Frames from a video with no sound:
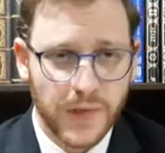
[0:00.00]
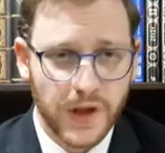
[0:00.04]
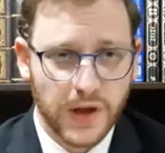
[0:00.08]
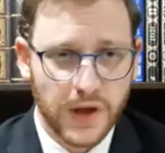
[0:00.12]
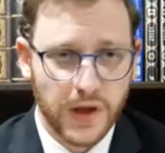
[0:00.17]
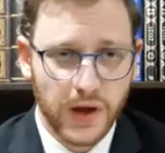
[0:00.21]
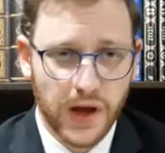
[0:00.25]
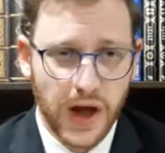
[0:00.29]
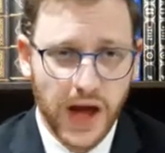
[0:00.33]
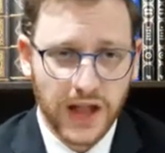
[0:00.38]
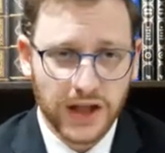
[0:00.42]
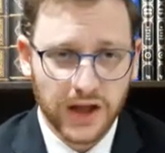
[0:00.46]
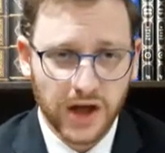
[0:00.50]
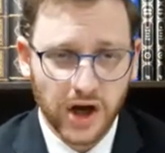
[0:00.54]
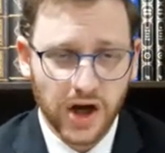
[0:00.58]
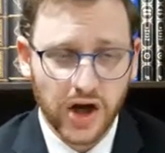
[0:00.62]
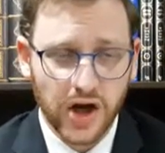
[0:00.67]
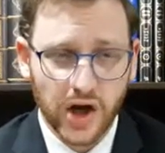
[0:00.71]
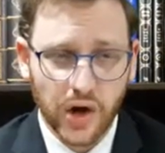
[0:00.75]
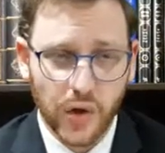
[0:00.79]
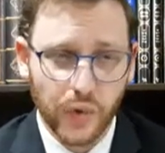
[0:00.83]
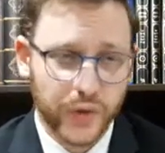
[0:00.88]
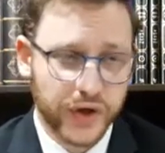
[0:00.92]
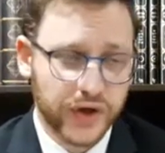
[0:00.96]

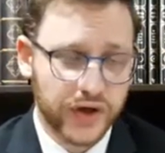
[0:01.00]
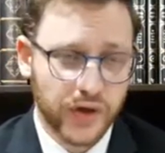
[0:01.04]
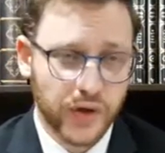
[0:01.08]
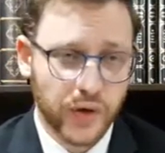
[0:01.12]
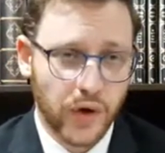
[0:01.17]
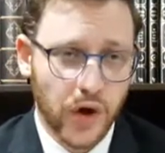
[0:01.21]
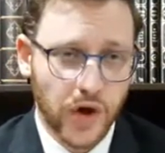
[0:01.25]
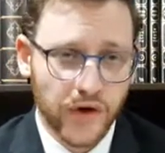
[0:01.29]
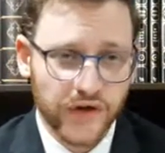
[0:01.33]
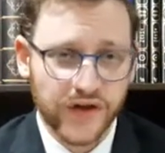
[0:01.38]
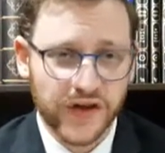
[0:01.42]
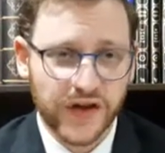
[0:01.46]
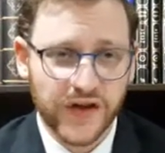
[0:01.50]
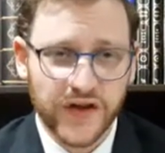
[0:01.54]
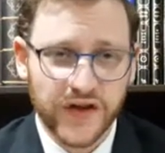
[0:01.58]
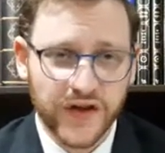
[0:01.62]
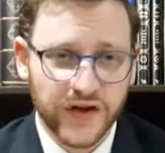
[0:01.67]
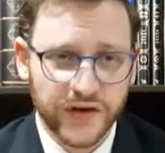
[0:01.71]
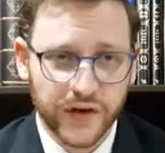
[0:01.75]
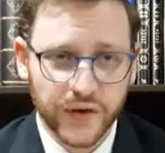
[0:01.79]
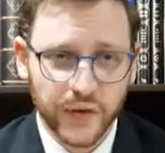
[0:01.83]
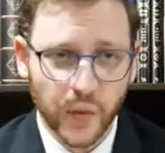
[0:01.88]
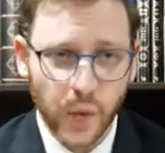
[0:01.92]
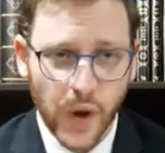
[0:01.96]
halacha, we're also
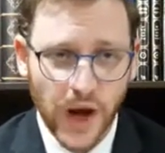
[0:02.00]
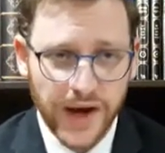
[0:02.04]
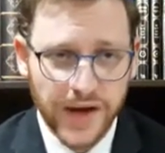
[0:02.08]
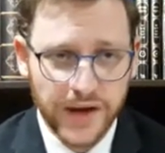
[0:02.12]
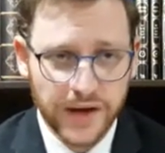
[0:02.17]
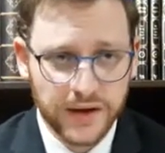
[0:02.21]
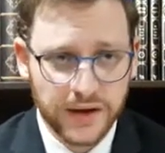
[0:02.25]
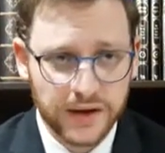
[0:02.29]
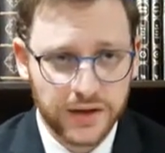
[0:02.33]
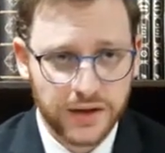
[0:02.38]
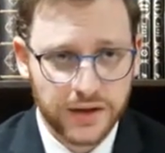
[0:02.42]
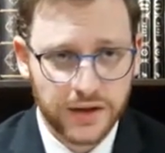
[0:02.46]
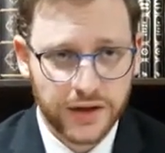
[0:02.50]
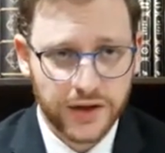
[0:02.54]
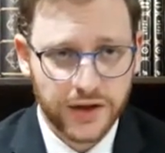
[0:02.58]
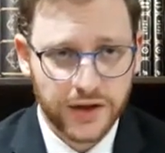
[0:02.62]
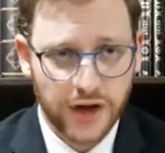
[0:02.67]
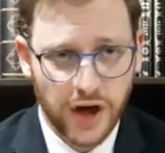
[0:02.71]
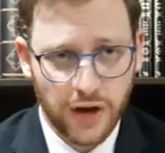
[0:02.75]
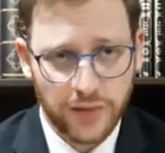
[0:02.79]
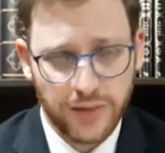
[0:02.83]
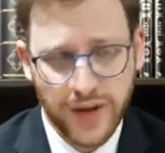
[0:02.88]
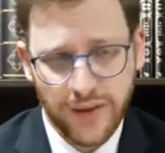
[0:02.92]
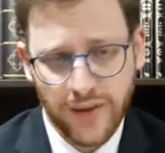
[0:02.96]
considered one?
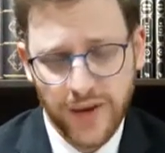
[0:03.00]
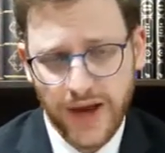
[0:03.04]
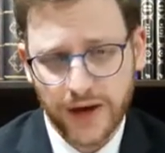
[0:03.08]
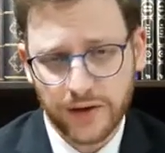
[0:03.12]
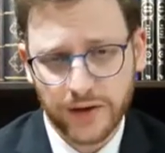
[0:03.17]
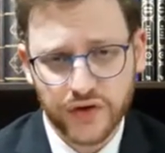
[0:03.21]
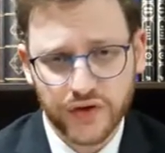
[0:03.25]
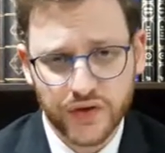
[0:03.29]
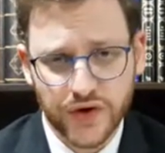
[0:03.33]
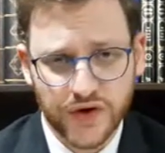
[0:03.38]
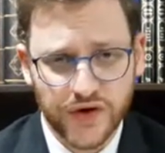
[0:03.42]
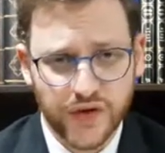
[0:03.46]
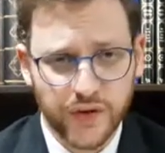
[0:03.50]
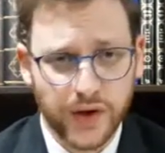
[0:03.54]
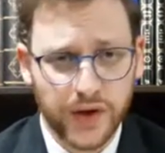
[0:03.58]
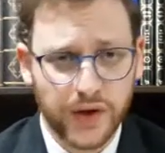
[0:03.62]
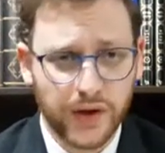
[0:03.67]
No, maybe I don't trust you